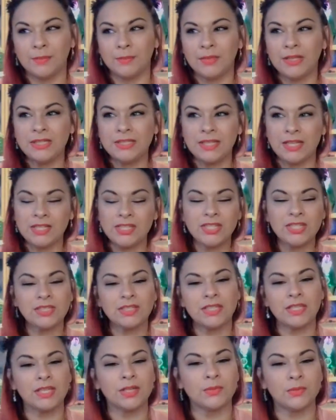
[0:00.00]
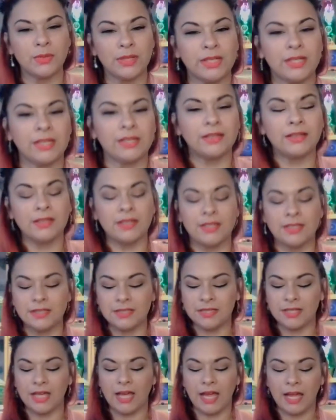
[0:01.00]
It's not just any reading.
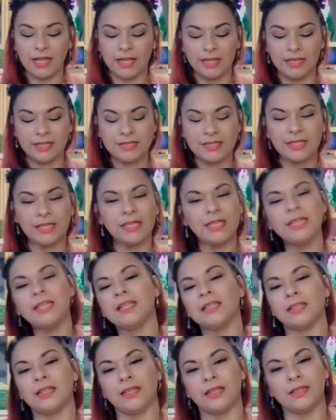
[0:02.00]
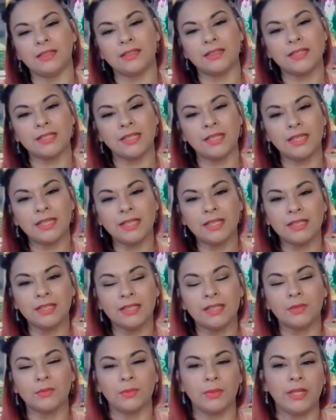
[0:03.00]
It's a healing. It's a
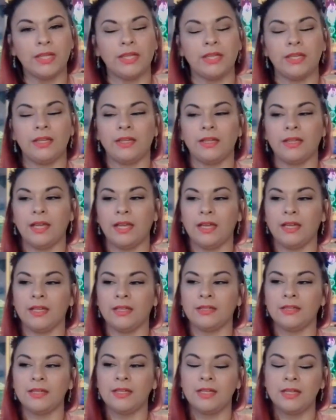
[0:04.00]
healing reading, and